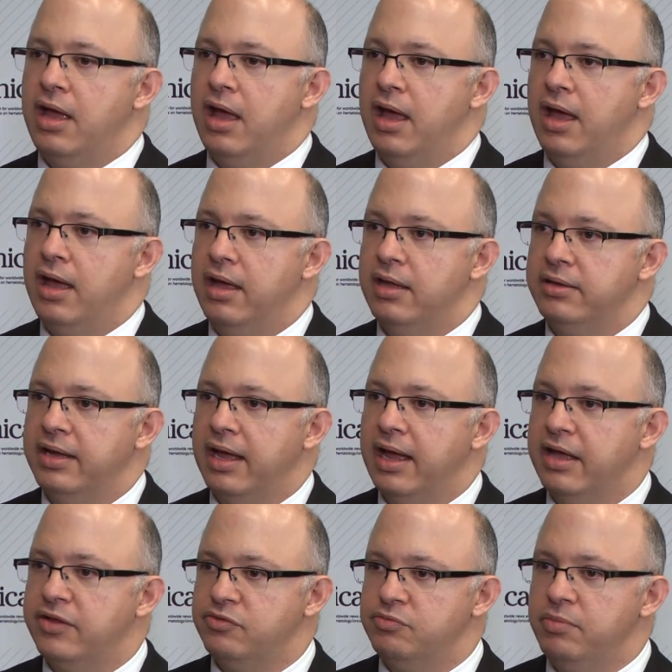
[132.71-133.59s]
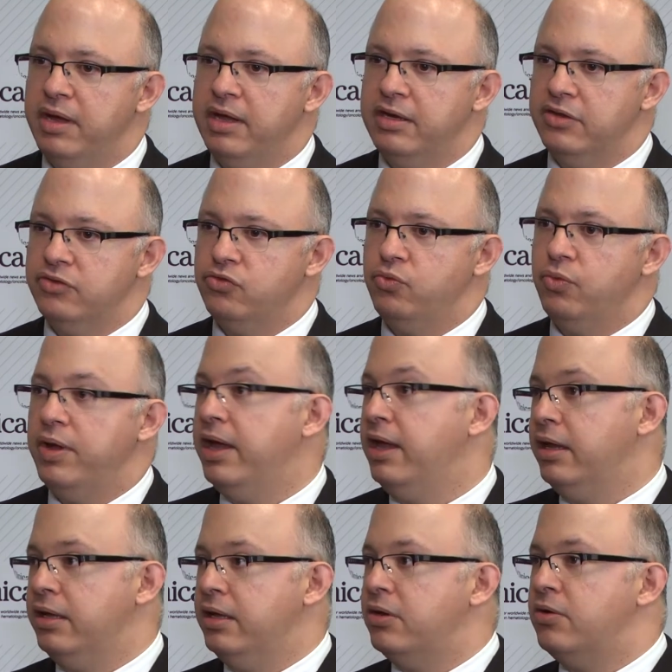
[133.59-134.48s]
That has made its
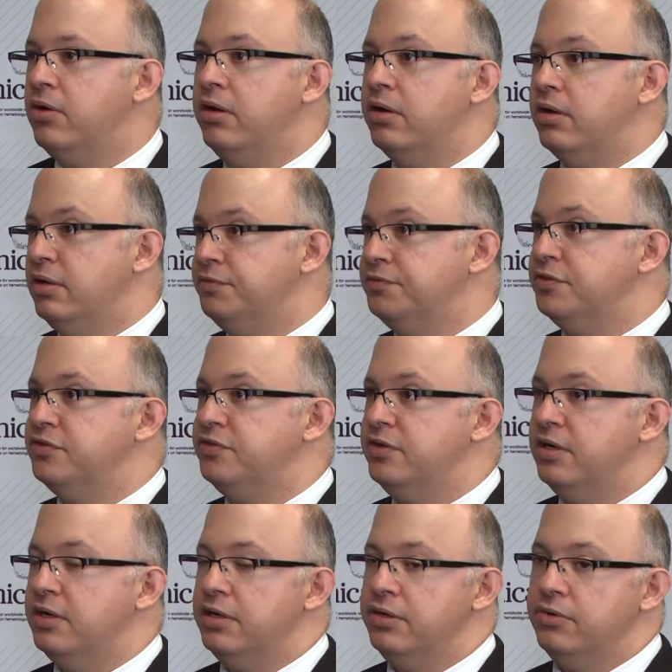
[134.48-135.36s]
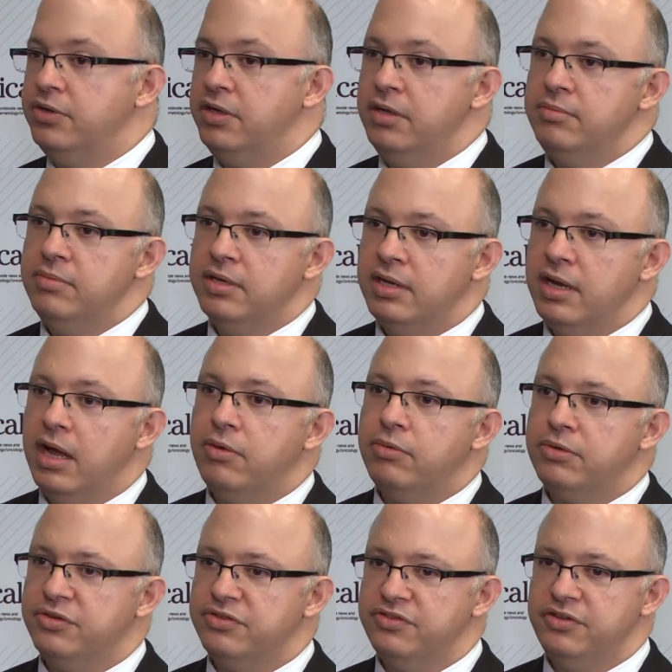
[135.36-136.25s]
way in chronic lymphocytic leukemia.
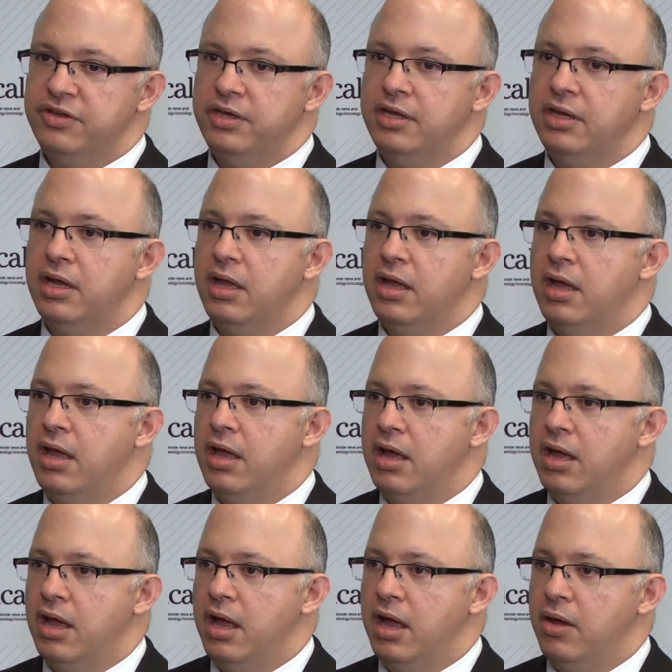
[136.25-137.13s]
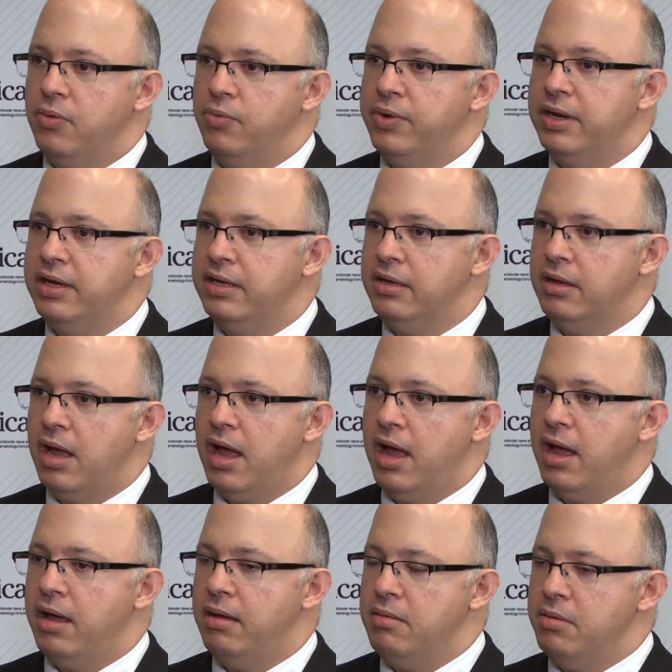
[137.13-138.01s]
Now we're seeing really
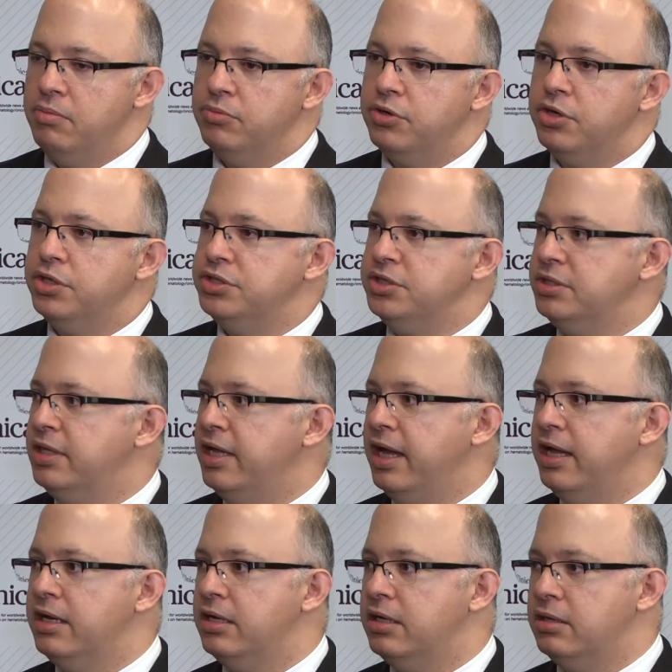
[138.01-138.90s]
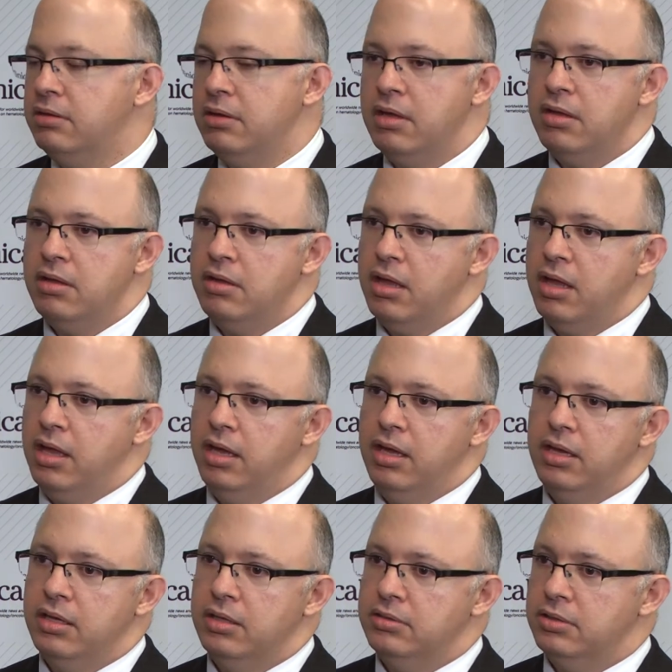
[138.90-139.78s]
emerging data
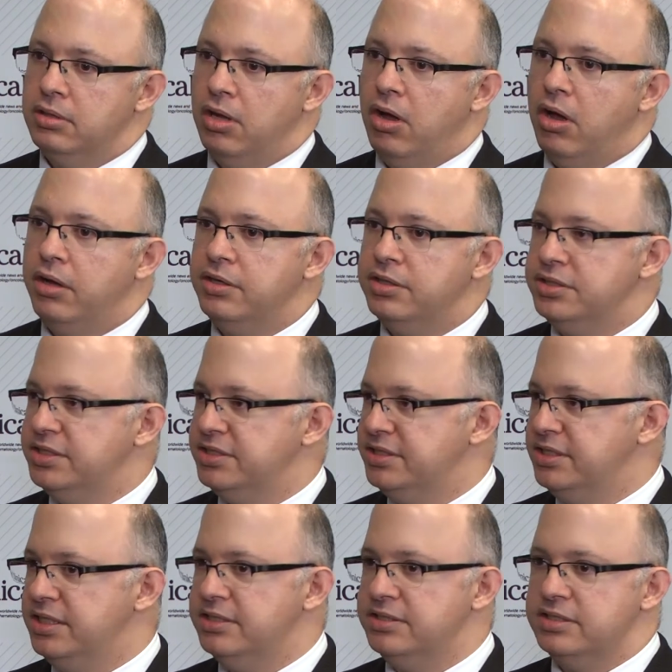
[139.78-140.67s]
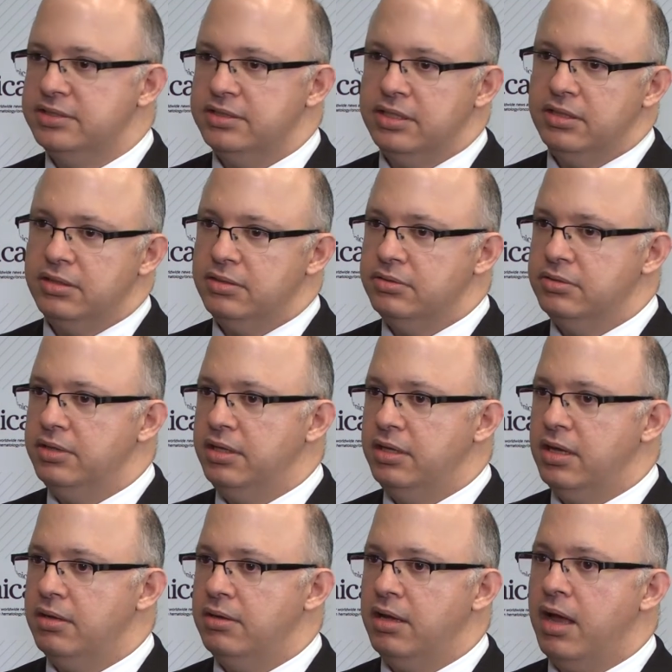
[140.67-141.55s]
in other diseases,
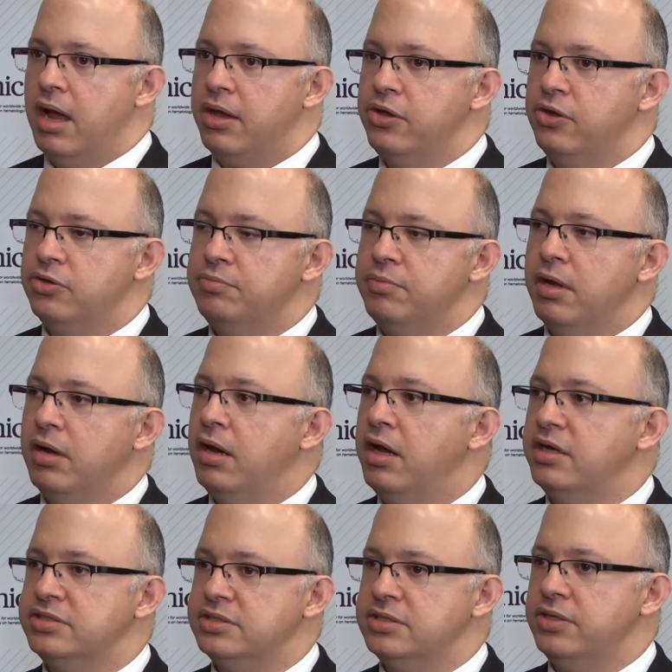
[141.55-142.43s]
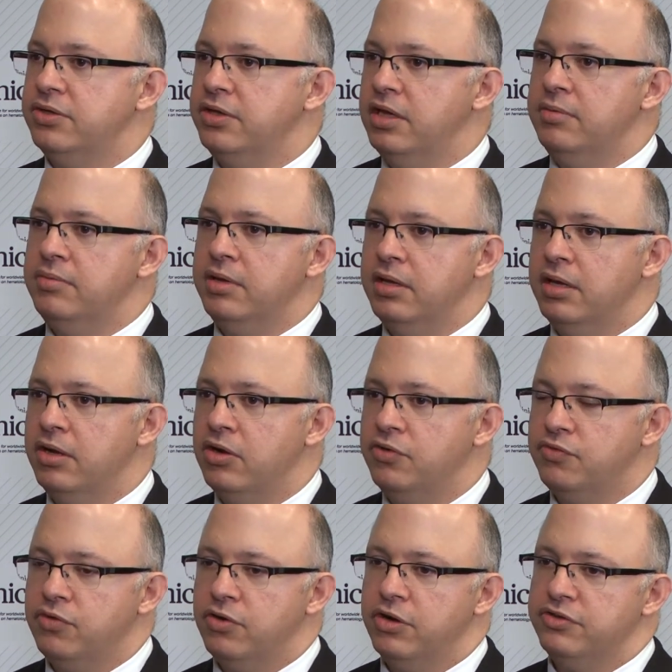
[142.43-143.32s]
including acute myeloid leukemia, and
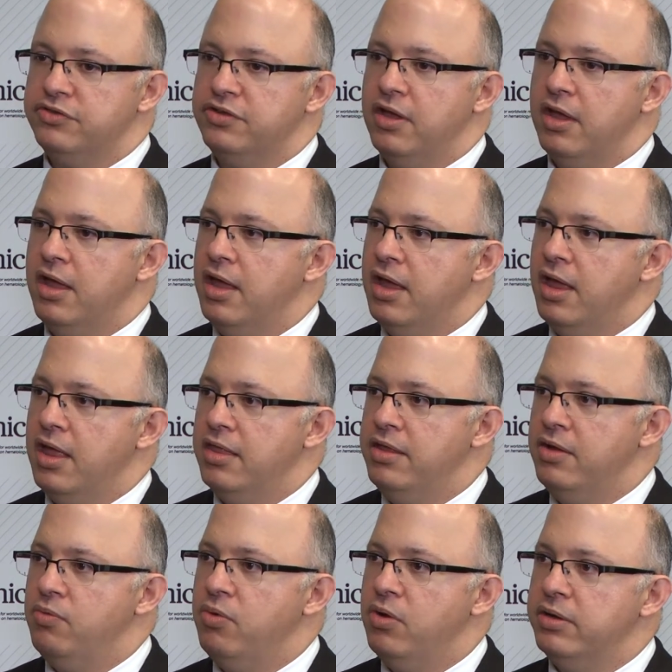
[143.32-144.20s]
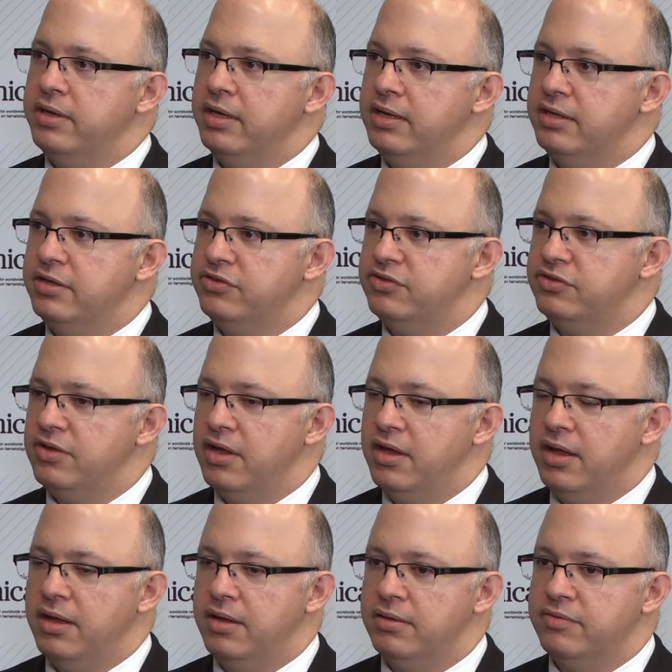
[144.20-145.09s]
of course, the one that is
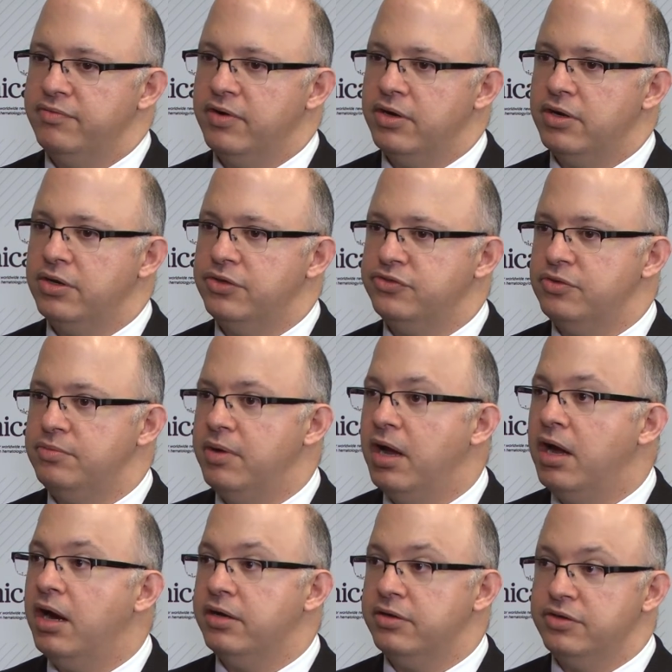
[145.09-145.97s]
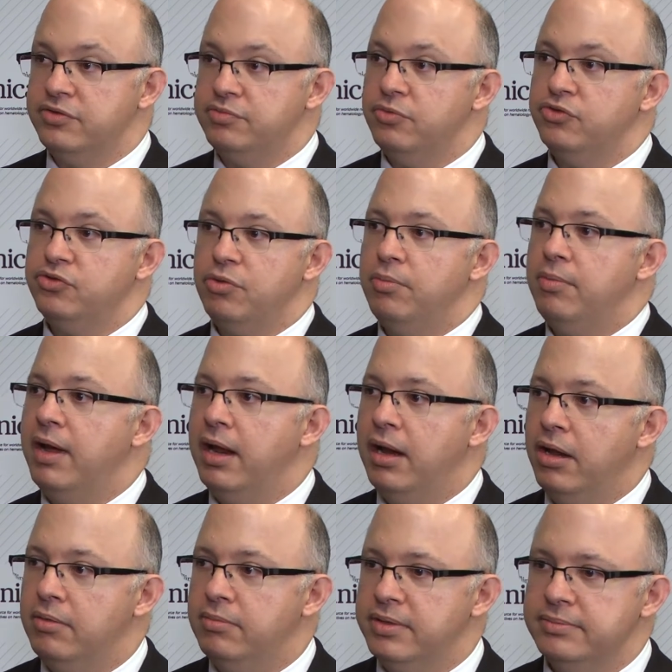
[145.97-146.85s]
very close to my heart is multiple
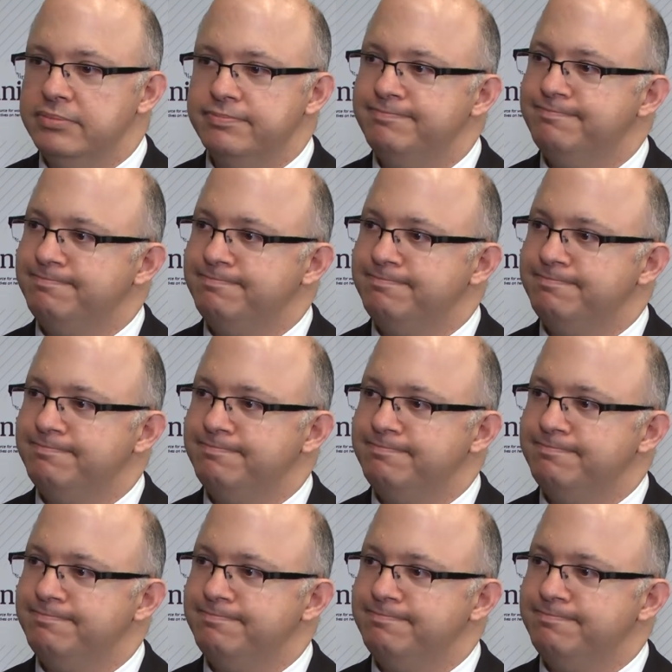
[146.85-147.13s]
myeloma.